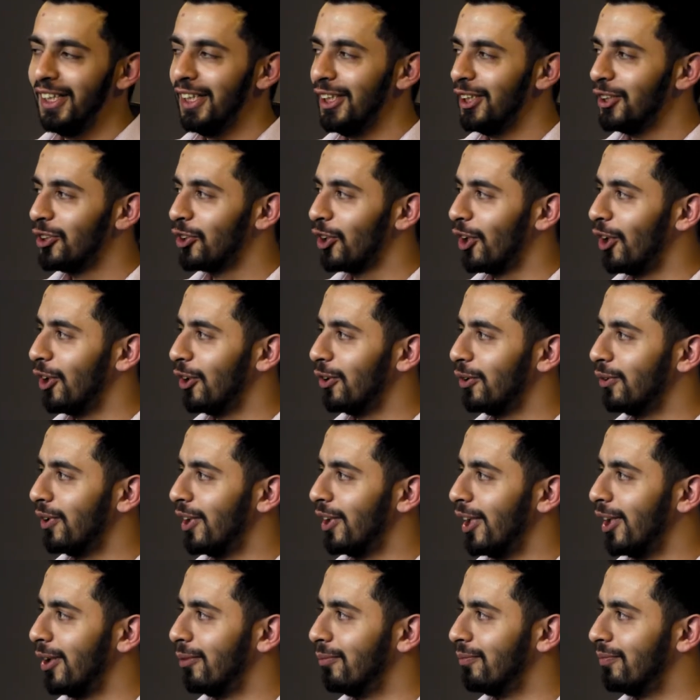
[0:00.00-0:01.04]
So,
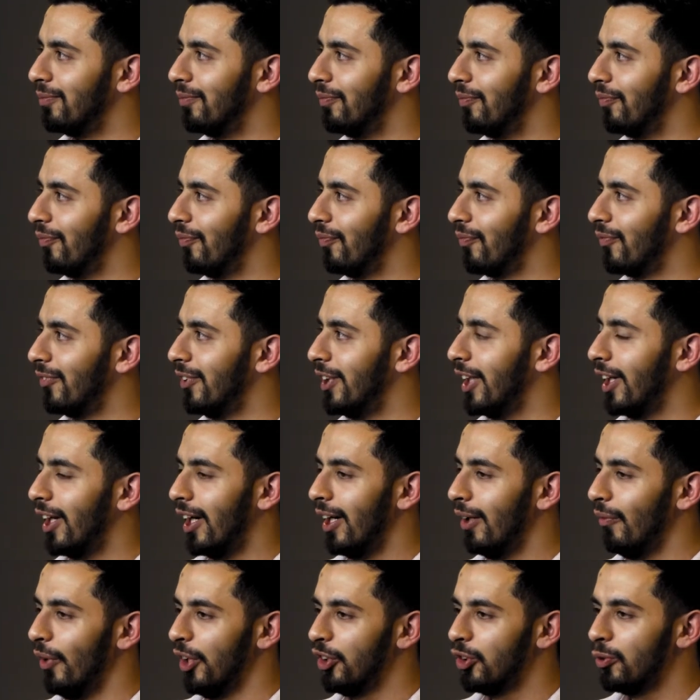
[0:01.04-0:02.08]
I
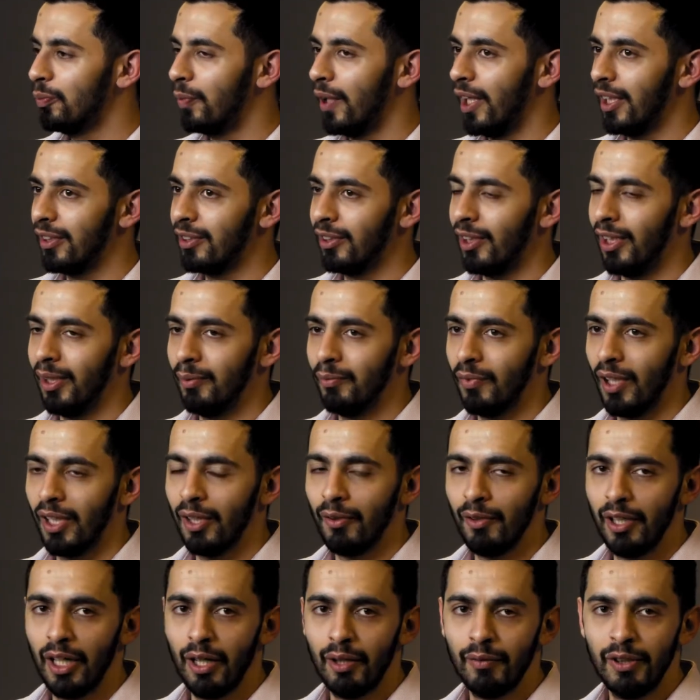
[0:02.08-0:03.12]
went to part-time.
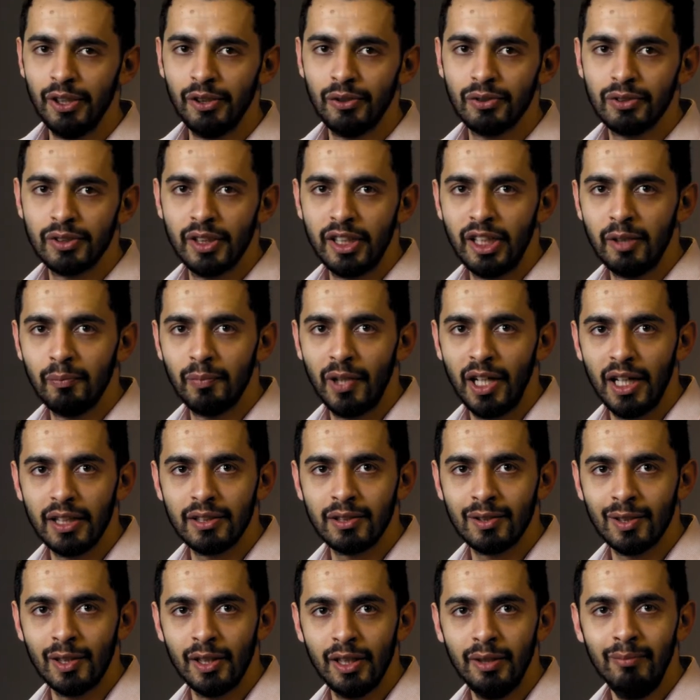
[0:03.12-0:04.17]
I went to studying
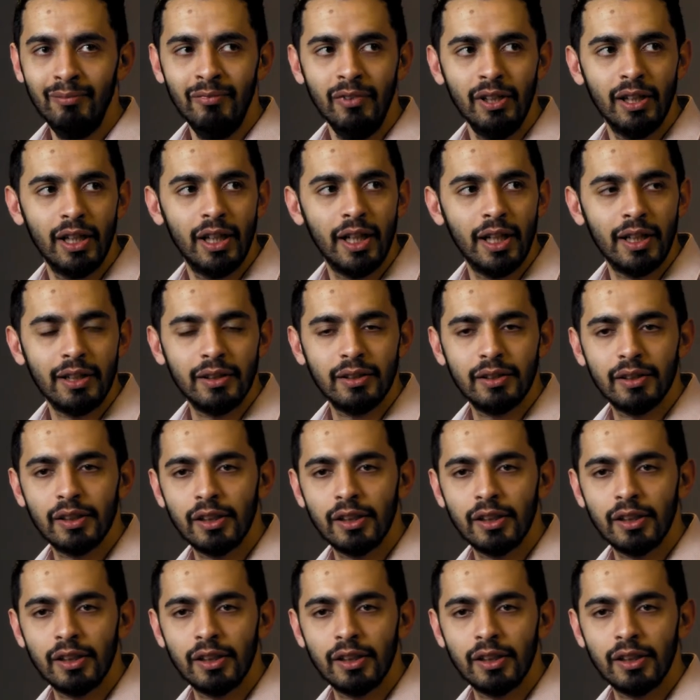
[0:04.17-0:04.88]
part-time, and